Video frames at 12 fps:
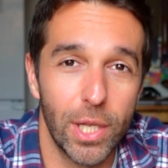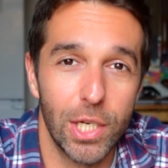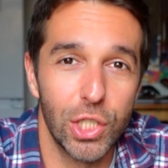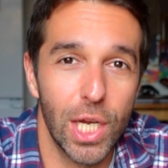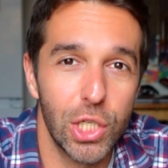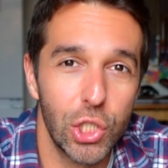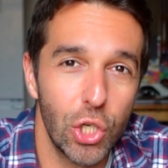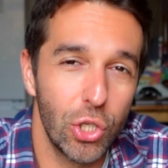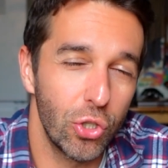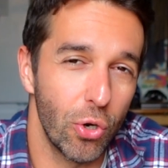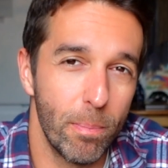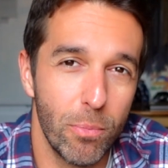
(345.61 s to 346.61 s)

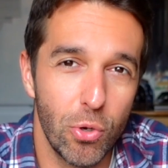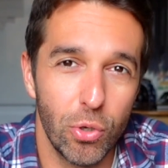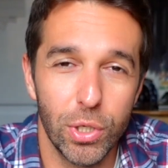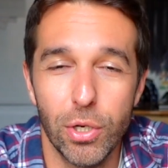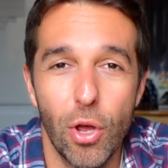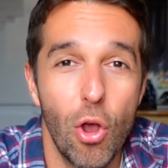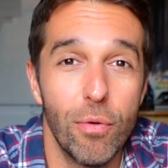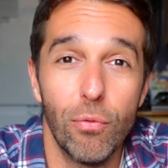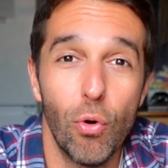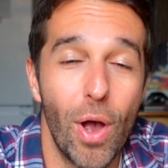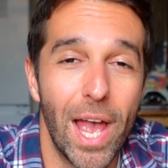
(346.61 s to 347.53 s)
digestion, your mood and overall